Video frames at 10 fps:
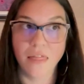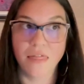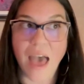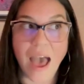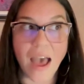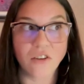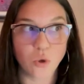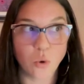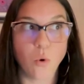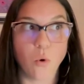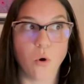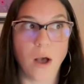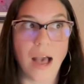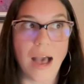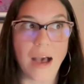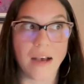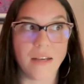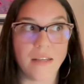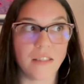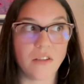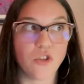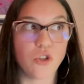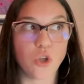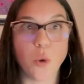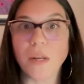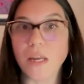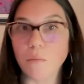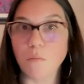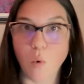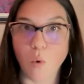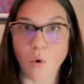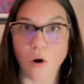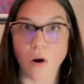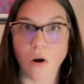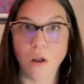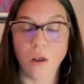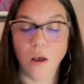that tool has so many more